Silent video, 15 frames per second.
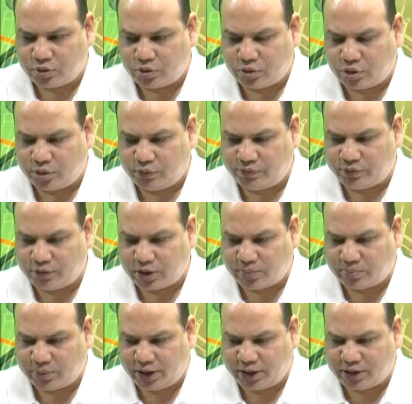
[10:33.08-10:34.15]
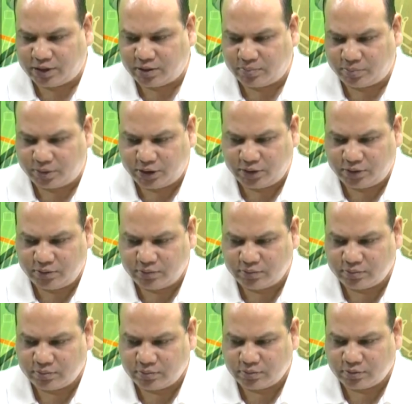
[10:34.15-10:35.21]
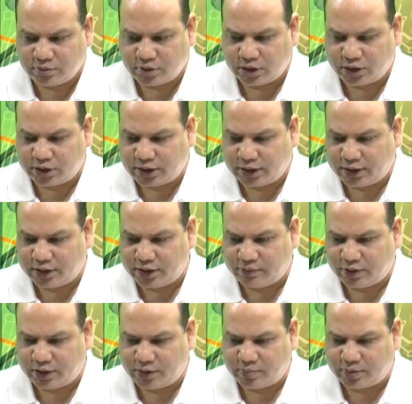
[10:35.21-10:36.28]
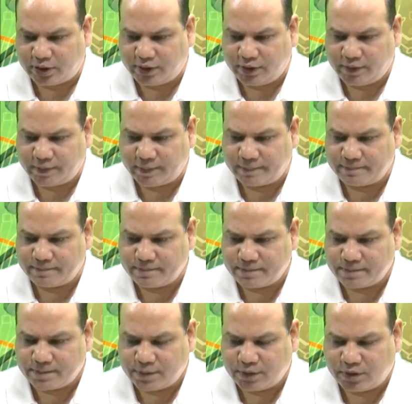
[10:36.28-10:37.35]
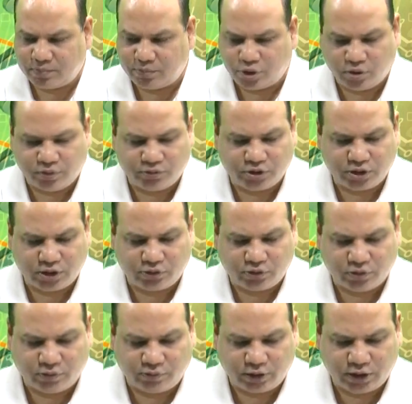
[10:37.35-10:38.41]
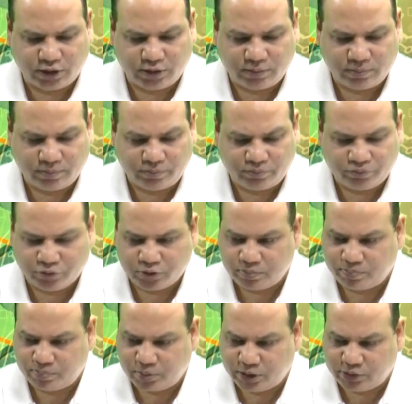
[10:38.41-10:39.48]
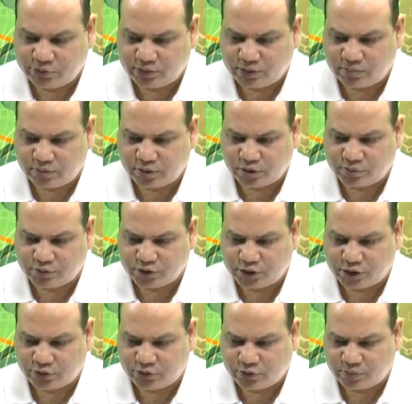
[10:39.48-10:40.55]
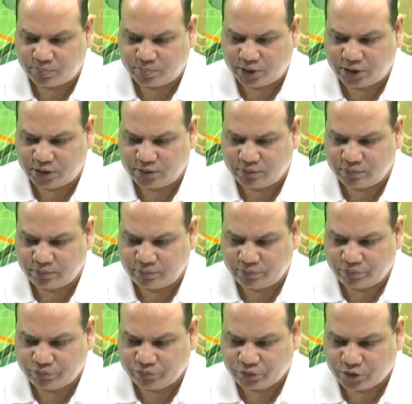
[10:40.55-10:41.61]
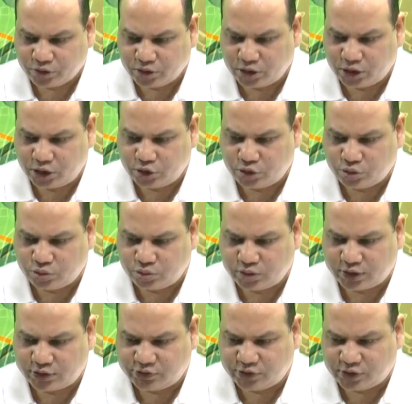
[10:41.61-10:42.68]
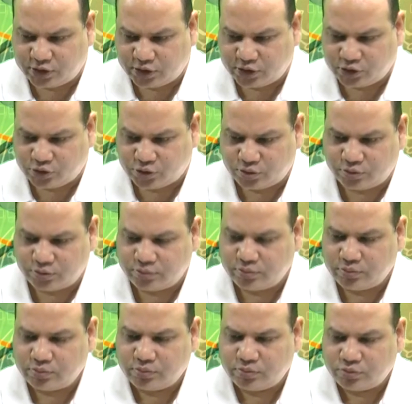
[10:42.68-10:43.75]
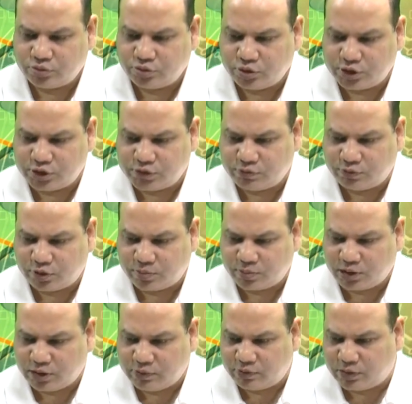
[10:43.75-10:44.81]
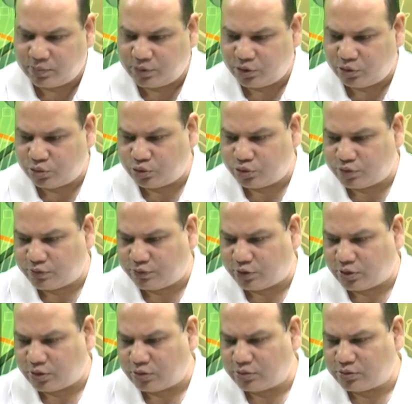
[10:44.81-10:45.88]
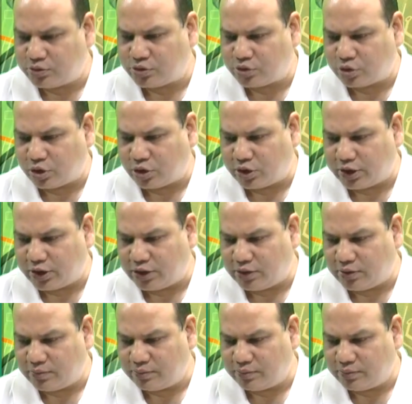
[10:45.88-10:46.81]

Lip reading: of combined company, and that divided by number of shares of A plus number of shares of B into exchange ratio. So this formula will be used for stock deal.